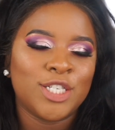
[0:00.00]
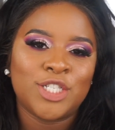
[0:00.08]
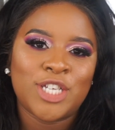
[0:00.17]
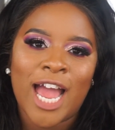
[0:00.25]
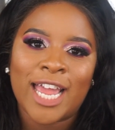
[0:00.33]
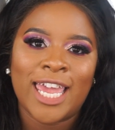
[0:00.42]

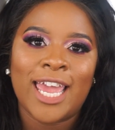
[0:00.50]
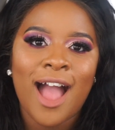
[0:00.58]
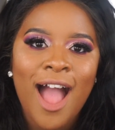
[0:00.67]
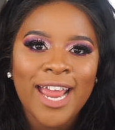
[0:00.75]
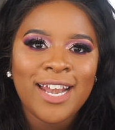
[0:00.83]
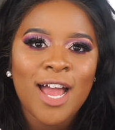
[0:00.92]
Jackie
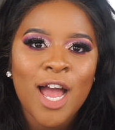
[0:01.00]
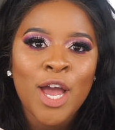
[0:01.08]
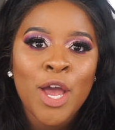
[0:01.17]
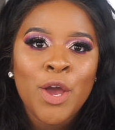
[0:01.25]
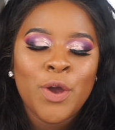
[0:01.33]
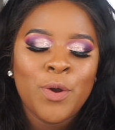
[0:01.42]

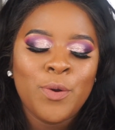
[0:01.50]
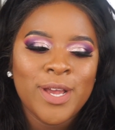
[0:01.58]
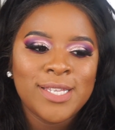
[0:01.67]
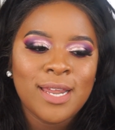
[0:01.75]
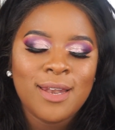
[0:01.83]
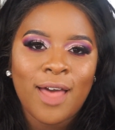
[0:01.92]
Aina, who
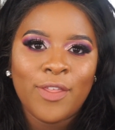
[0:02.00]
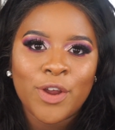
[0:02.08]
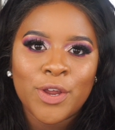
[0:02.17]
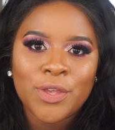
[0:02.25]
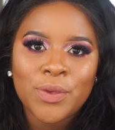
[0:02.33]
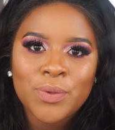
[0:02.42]
is
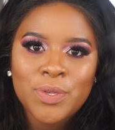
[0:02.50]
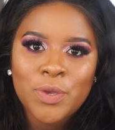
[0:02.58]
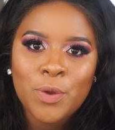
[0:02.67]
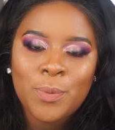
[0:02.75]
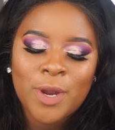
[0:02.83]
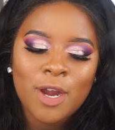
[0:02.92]
another
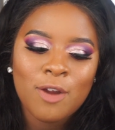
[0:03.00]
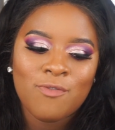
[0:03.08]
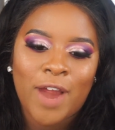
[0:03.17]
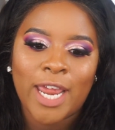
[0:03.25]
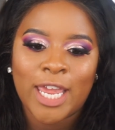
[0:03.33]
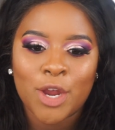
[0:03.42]
YouTuber
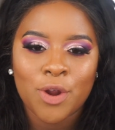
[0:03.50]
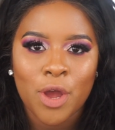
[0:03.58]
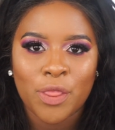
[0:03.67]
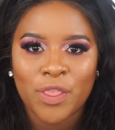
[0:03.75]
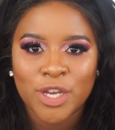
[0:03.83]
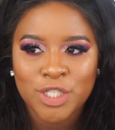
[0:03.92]
right here
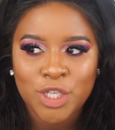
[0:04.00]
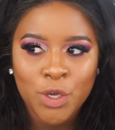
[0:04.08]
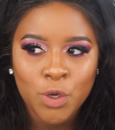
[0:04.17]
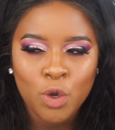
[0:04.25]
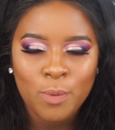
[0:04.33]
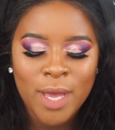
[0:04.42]
on the
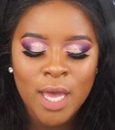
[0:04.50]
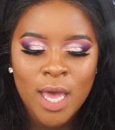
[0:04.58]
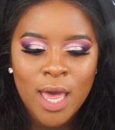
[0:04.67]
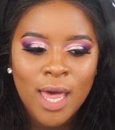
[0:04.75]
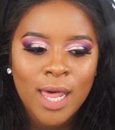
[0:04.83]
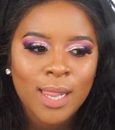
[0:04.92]
tube.
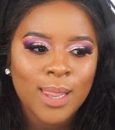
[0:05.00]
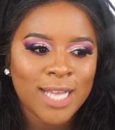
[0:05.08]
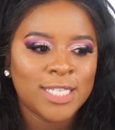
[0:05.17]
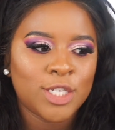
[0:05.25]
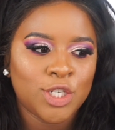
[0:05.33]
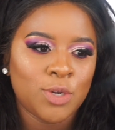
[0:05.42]

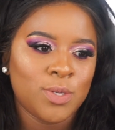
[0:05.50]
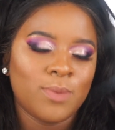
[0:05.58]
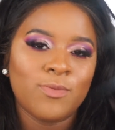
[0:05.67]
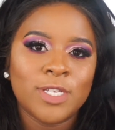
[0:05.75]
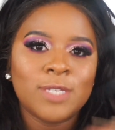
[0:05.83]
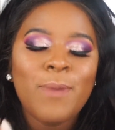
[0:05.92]
Let's show
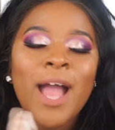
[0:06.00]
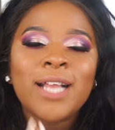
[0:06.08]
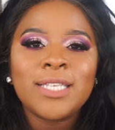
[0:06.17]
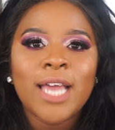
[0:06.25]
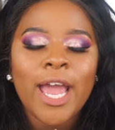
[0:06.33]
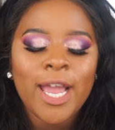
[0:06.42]
some
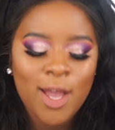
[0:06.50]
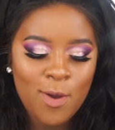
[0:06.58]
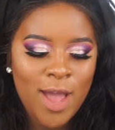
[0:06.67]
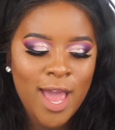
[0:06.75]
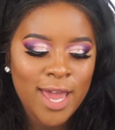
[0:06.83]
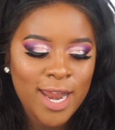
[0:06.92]
respect and go
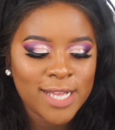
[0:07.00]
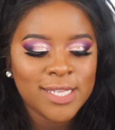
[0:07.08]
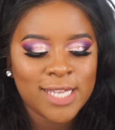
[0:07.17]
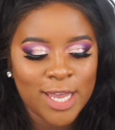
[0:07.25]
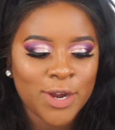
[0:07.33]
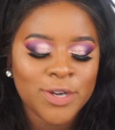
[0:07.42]
ahead and
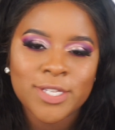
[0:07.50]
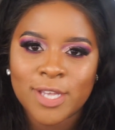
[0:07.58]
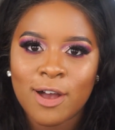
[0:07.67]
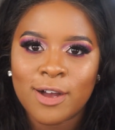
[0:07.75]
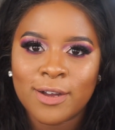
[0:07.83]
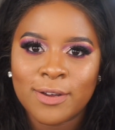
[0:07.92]
sing her
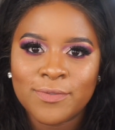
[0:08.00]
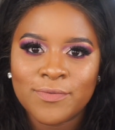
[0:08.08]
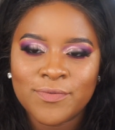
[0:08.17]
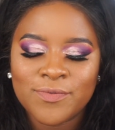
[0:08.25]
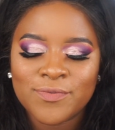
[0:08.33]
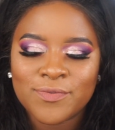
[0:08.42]
song.
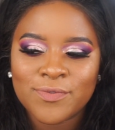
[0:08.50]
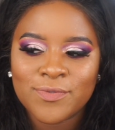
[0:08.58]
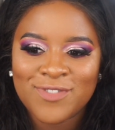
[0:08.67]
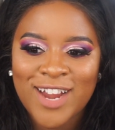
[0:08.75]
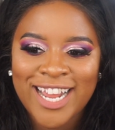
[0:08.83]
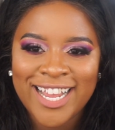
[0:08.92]

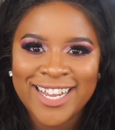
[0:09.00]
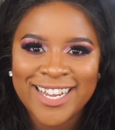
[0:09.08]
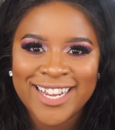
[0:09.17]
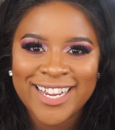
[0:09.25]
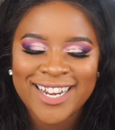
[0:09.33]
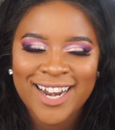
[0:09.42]
Ready?
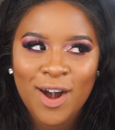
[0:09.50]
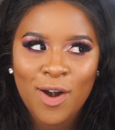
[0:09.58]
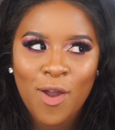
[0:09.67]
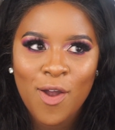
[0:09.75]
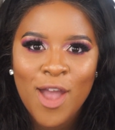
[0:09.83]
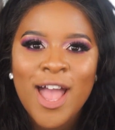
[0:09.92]

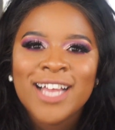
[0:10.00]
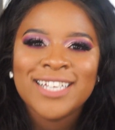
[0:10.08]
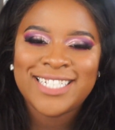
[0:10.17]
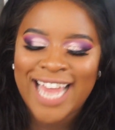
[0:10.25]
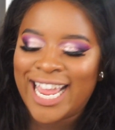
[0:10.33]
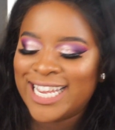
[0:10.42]

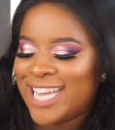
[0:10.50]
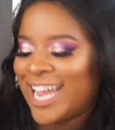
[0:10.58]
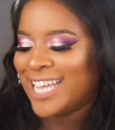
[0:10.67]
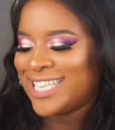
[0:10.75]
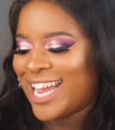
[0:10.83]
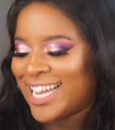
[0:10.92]
Jackie,
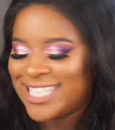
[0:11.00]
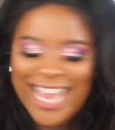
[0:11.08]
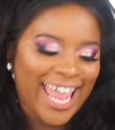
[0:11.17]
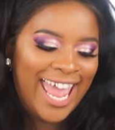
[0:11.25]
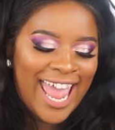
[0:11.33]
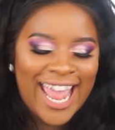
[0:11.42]
Jackie, Jackie,
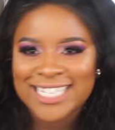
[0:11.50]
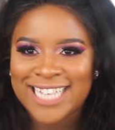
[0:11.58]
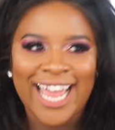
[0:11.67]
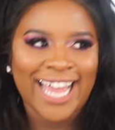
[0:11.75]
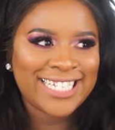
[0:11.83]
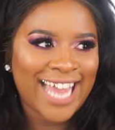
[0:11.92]
Jackie,
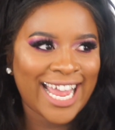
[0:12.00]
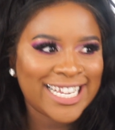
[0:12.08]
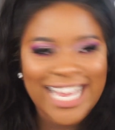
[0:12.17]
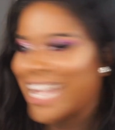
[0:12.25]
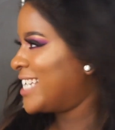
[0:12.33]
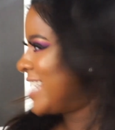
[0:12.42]
Jackie, Jackie,
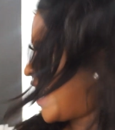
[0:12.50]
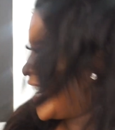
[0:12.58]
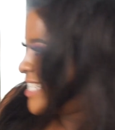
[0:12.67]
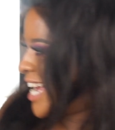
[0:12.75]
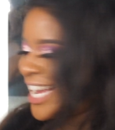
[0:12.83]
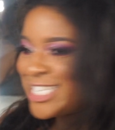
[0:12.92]
Jackie,
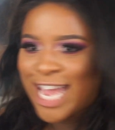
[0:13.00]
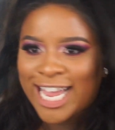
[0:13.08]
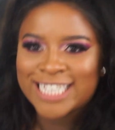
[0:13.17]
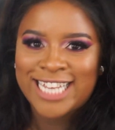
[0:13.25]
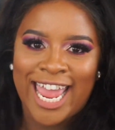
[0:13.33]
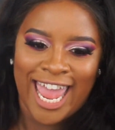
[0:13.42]
Jackie, Jackie,
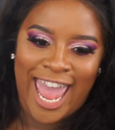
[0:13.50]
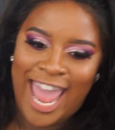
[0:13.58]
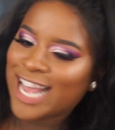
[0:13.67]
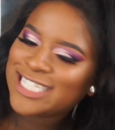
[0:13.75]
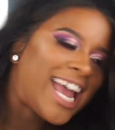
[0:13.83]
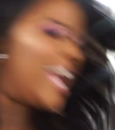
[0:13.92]
Jackie,
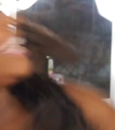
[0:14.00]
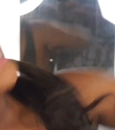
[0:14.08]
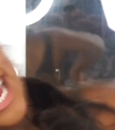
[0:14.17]
Jackie, Jackie,